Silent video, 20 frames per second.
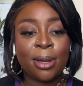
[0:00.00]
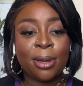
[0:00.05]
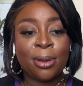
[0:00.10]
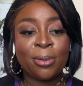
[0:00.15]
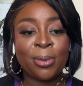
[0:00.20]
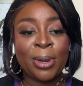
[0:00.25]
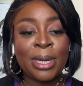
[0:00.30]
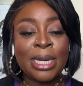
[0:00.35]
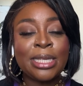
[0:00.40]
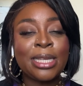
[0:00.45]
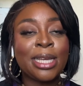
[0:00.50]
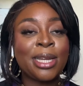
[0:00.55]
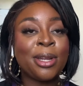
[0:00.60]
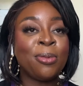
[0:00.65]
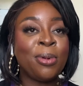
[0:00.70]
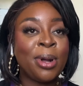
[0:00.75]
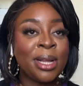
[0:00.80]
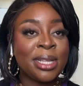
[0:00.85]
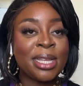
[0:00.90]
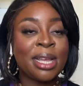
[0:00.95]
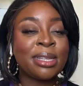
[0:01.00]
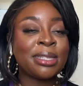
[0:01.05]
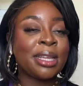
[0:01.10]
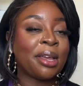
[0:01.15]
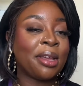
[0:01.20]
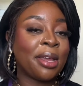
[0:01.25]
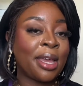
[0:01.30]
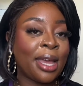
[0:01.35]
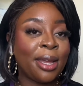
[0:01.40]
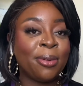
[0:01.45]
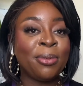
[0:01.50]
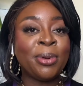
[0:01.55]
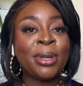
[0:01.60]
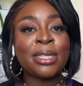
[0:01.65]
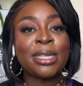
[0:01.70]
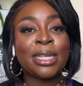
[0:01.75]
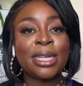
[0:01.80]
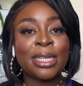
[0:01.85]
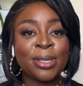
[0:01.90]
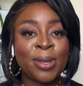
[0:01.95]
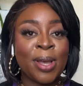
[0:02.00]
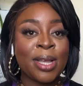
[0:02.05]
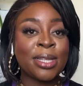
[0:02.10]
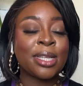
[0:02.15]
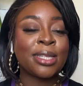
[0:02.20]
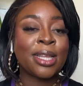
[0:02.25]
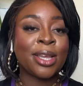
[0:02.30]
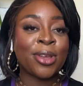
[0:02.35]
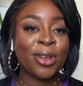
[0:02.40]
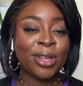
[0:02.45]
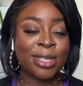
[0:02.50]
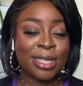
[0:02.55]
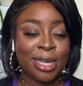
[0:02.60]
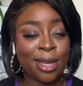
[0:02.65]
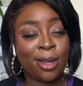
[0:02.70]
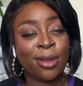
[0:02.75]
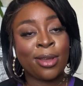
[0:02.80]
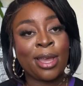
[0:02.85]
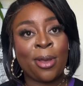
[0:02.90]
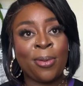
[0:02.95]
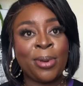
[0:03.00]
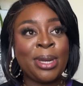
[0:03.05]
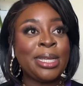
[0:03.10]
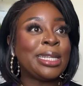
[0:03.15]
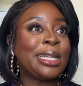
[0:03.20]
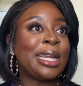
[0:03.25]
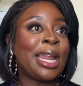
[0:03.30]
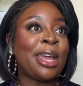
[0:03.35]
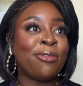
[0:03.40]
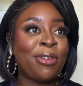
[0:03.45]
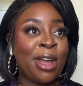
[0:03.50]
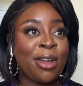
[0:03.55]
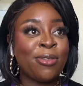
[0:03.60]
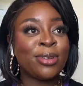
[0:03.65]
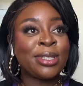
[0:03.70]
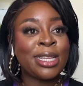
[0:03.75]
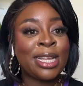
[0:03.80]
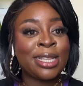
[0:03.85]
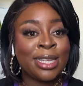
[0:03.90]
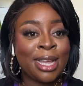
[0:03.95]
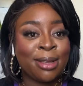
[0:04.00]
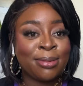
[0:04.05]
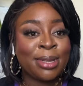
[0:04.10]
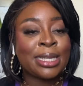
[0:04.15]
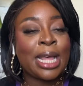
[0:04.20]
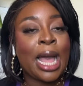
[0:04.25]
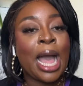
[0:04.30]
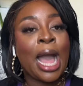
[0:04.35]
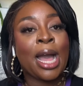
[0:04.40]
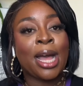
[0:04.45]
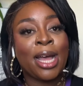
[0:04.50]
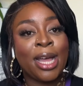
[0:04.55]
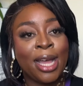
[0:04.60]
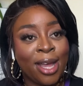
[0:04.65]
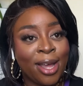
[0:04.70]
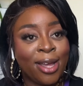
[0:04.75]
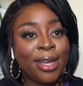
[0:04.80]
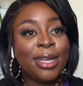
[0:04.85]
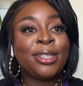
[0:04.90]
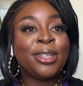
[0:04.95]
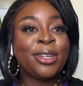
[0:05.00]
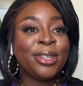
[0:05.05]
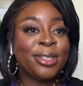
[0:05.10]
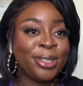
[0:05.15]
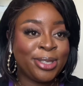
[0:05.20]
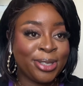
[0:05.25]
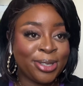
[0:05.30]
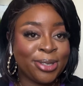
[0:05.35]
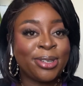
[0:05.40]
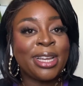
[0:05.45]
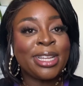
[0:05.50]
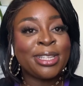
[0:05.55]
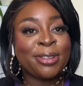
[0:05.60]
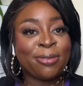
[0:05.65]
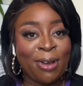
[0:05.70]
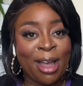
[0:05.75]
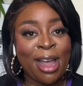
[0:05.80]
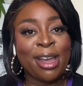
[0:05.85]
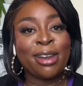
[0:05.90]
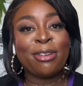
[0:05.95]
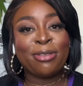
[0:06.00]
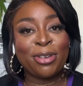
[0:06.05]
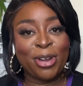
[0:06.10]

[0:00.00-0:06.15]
when he said it once, I was like, okay. When he said it twice, I was like, okay. When he said it like 5 or 10 times, I was like, you don't do. It's fine. I've